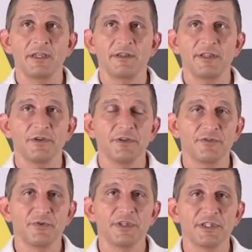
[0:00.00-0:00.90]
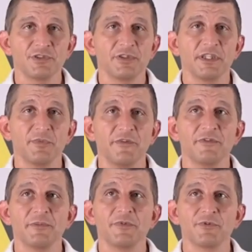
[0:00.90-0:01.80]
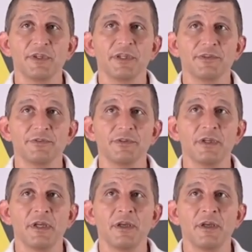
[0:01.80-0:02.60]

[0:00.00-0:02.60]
Then on the 3 inch, the MFM 300,